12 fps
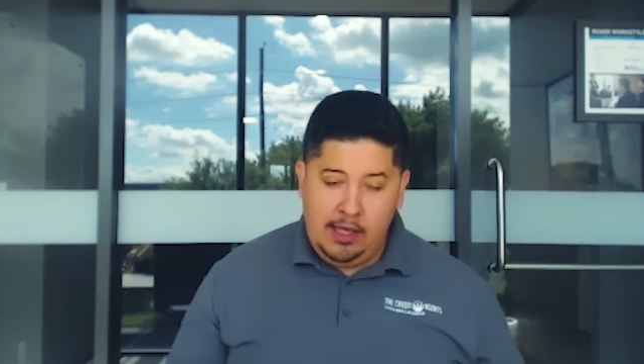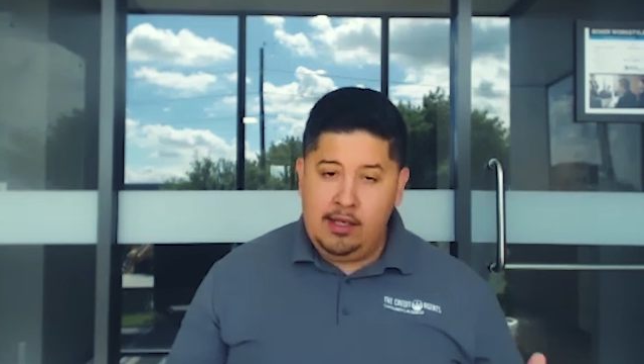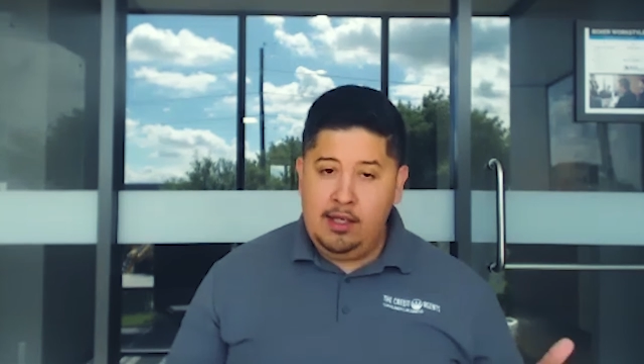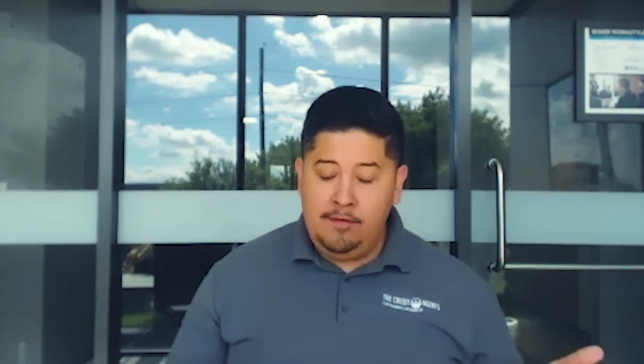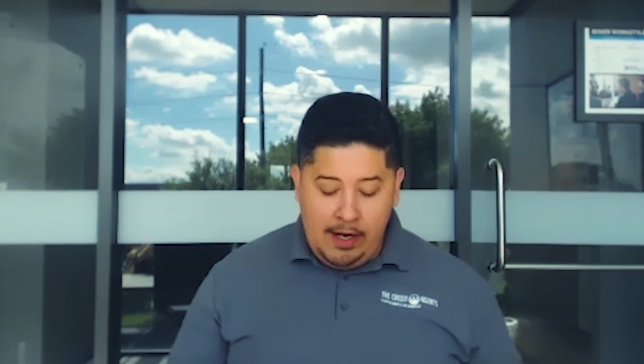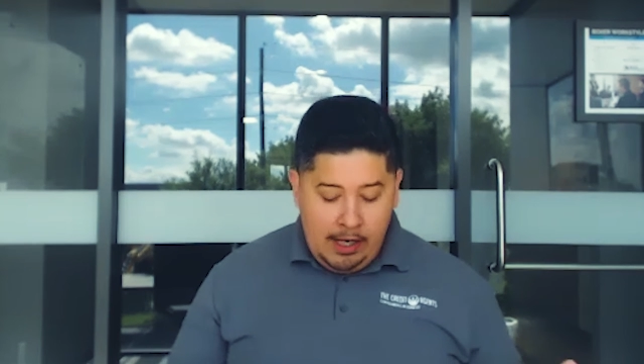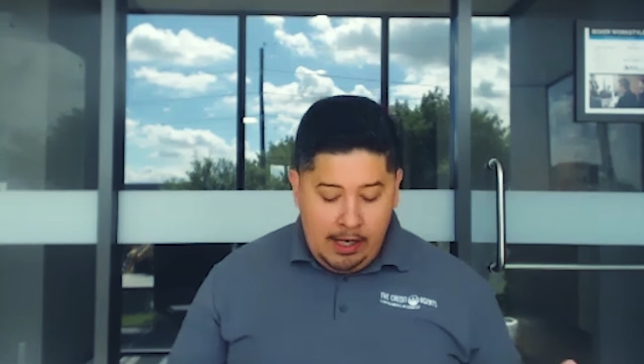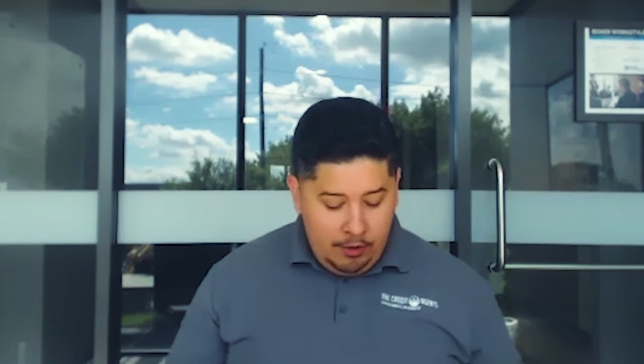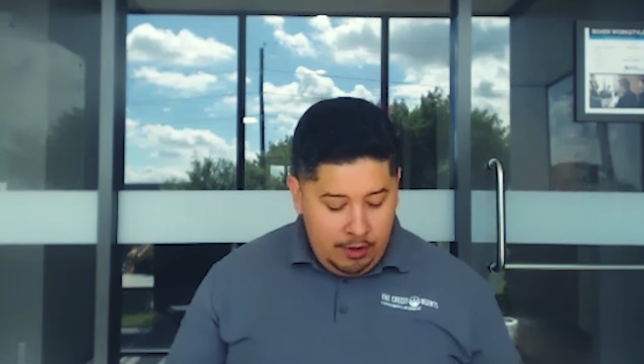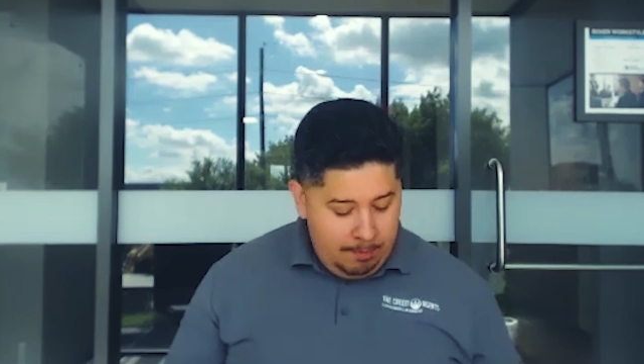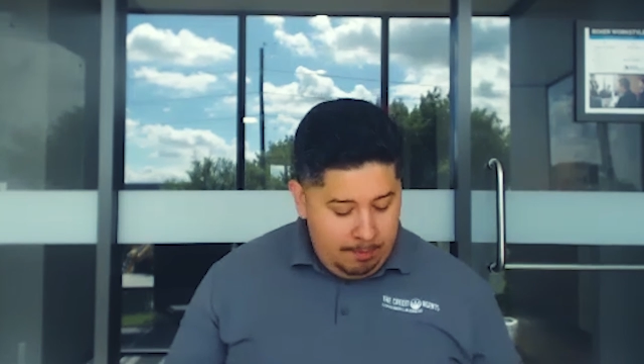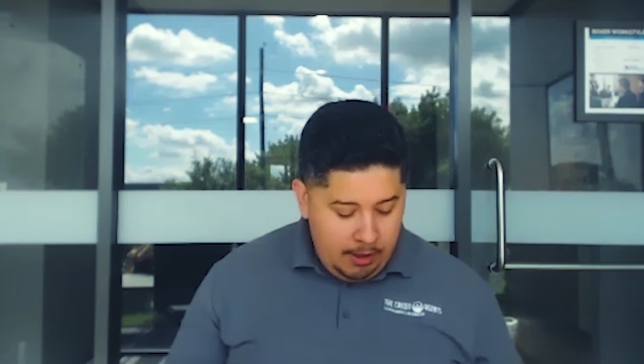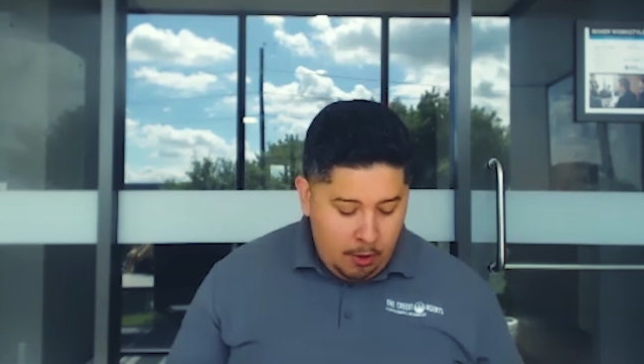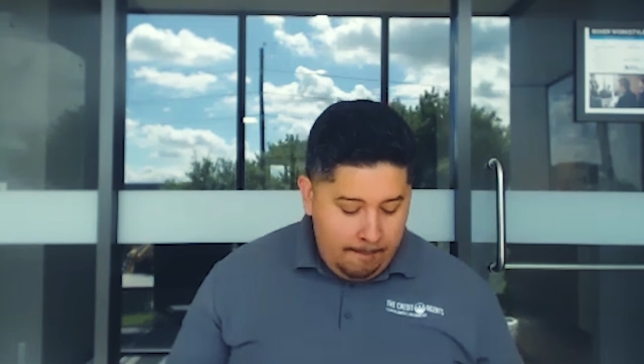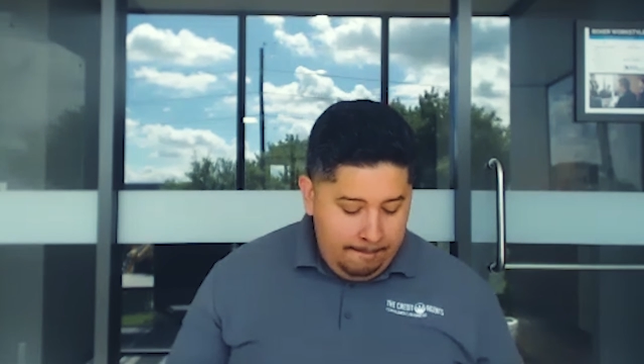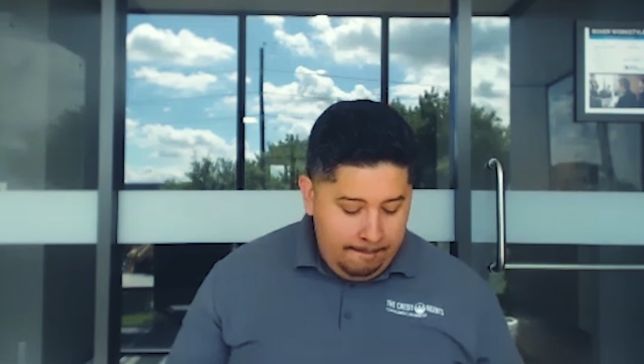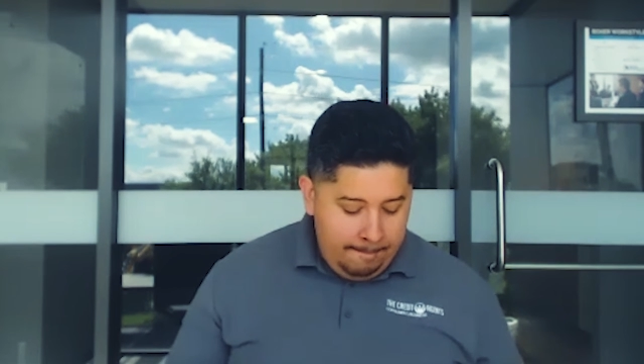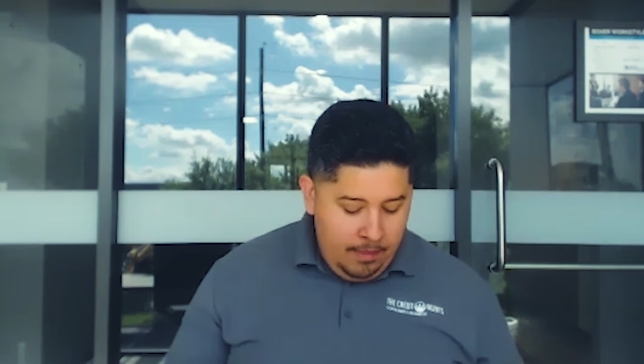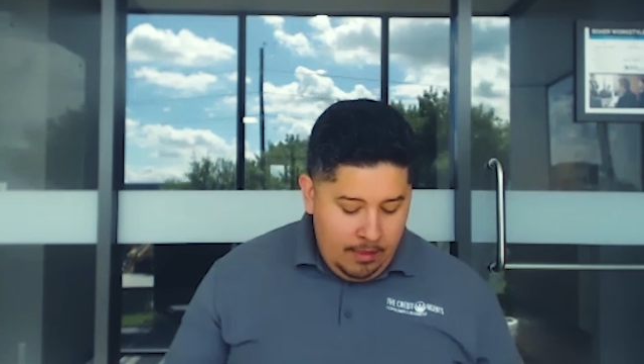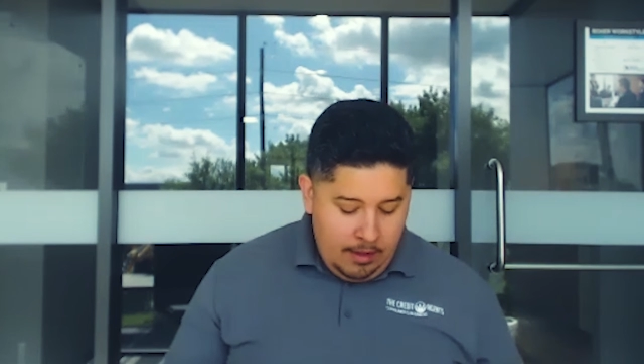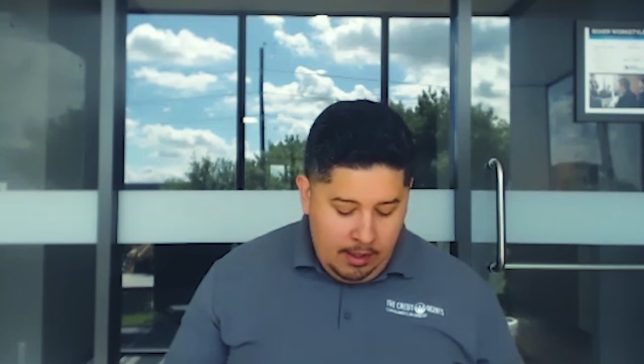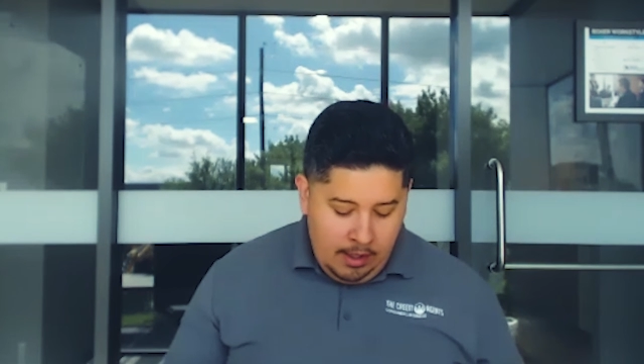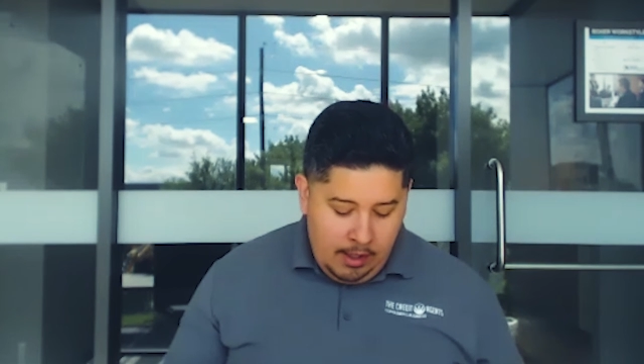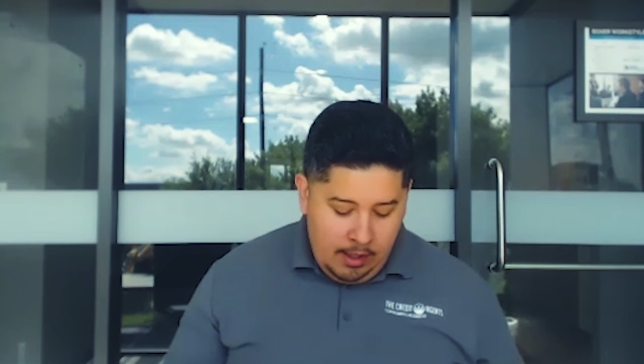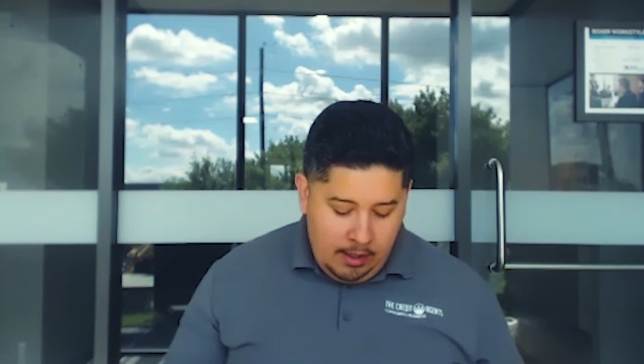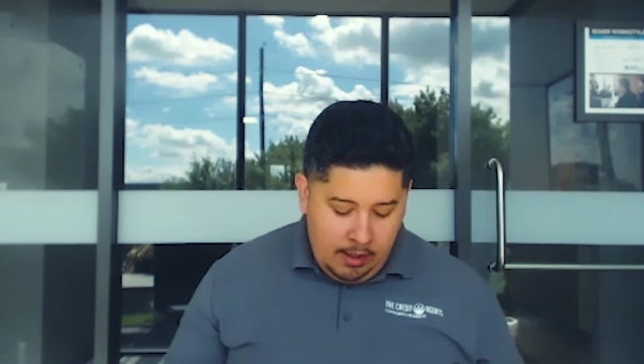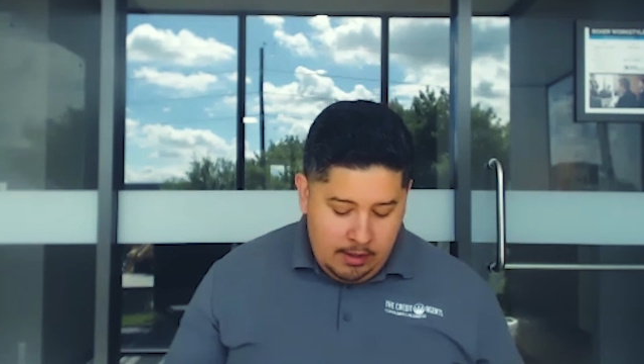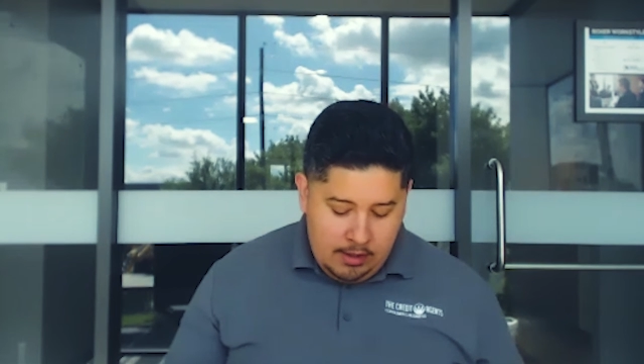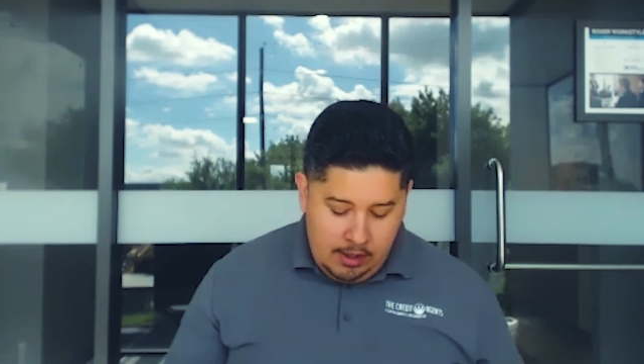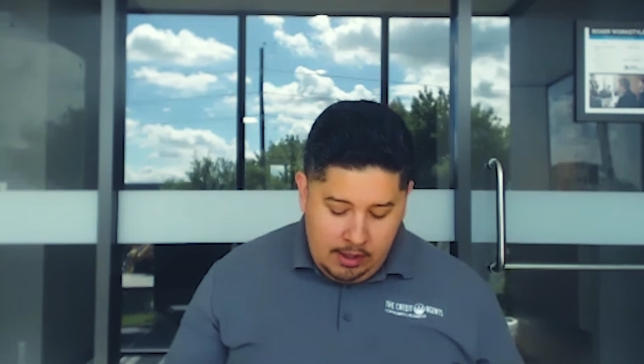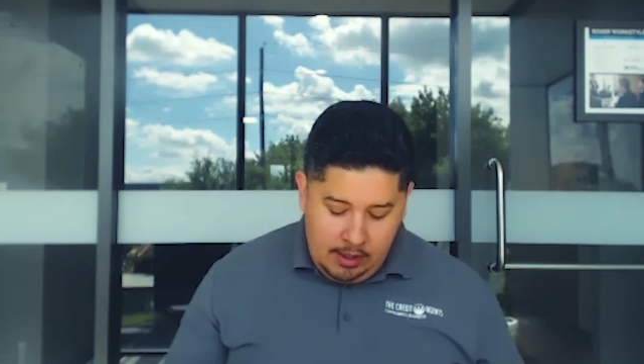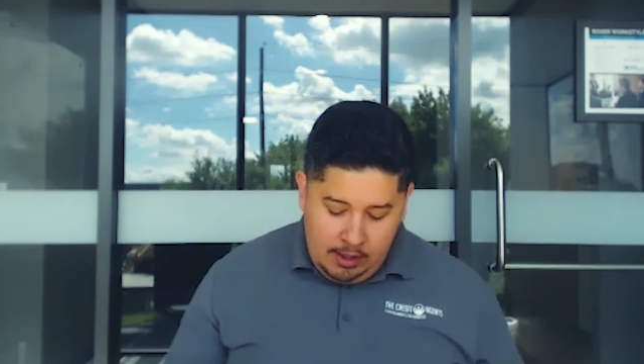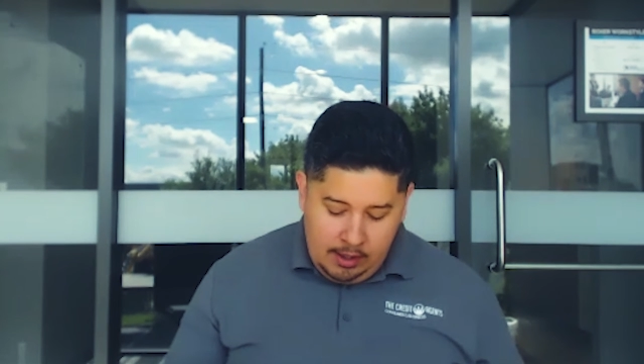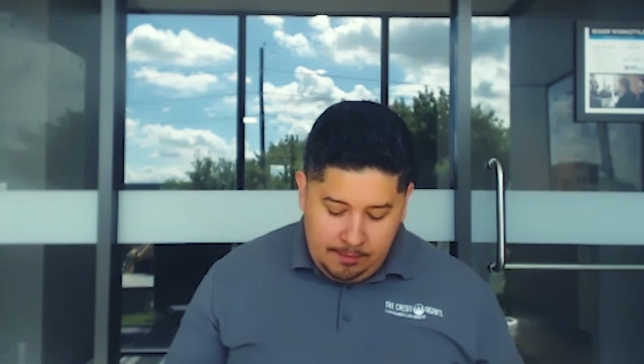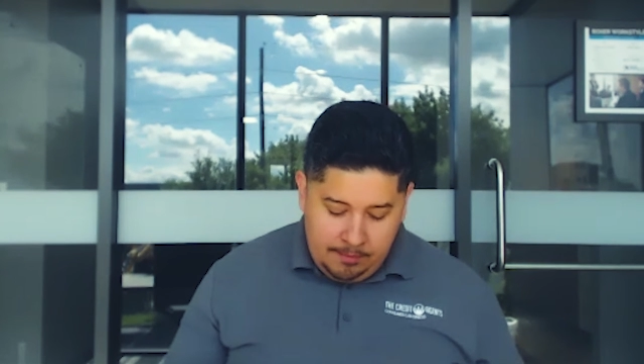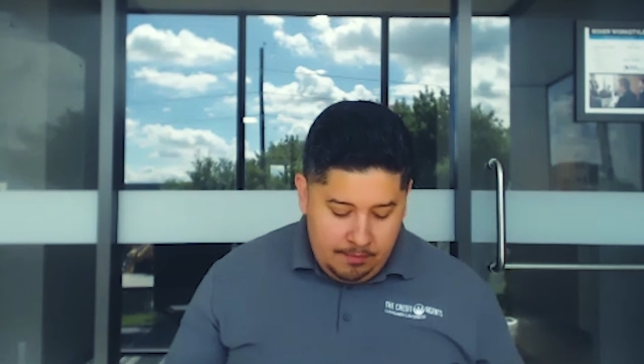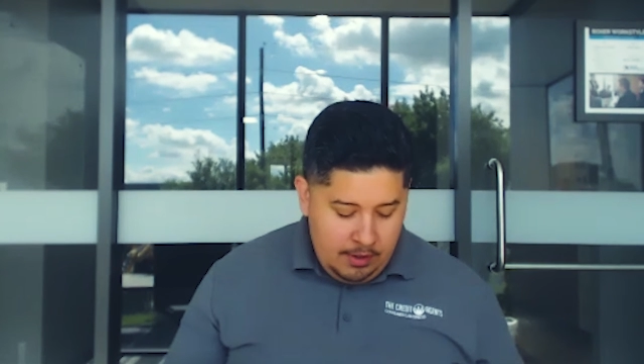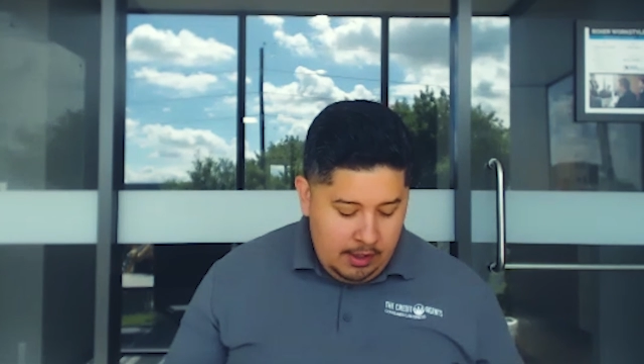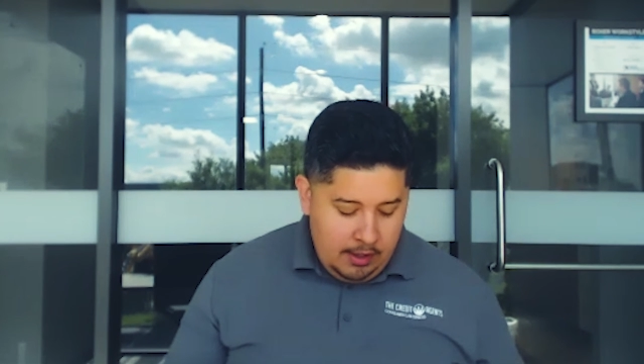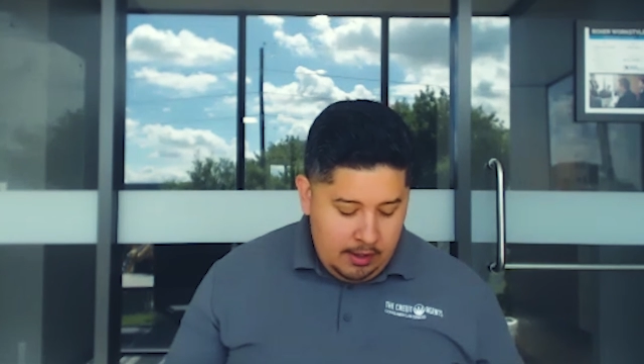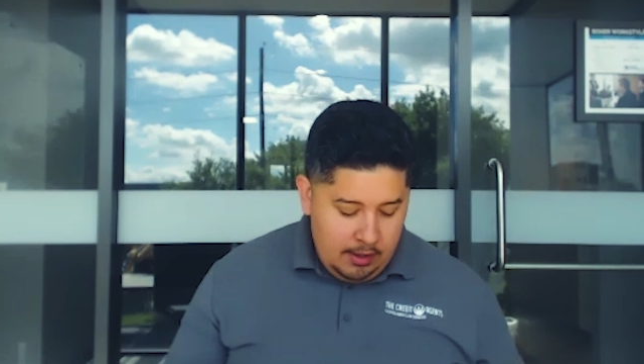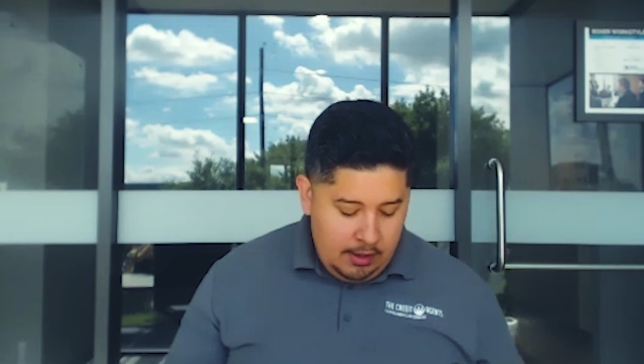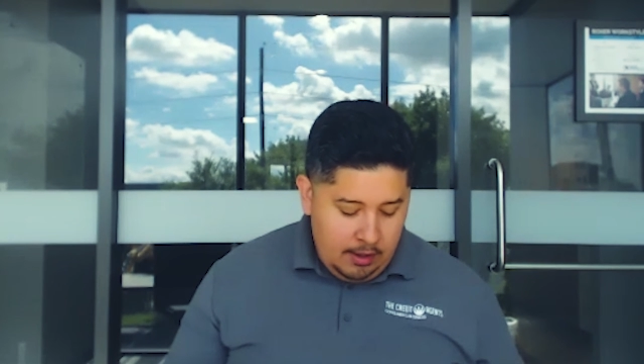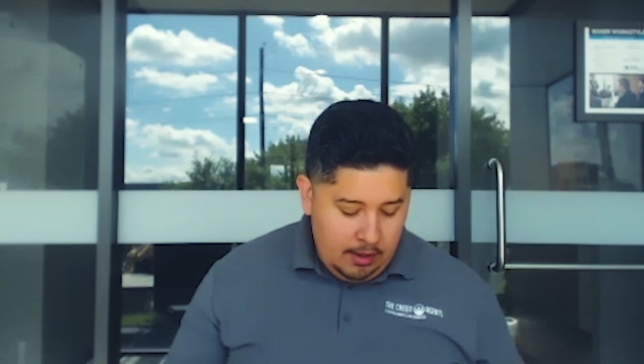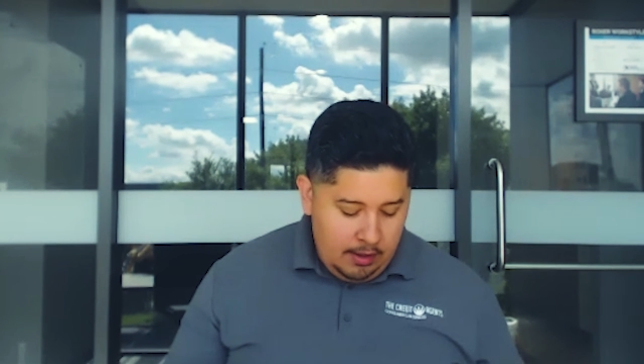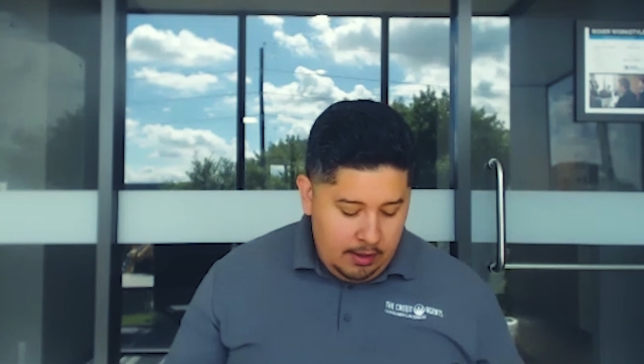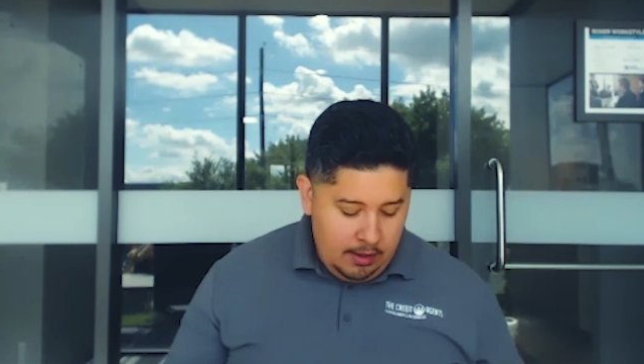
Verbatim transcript: They did file an appeal and uh, the uh, the uh,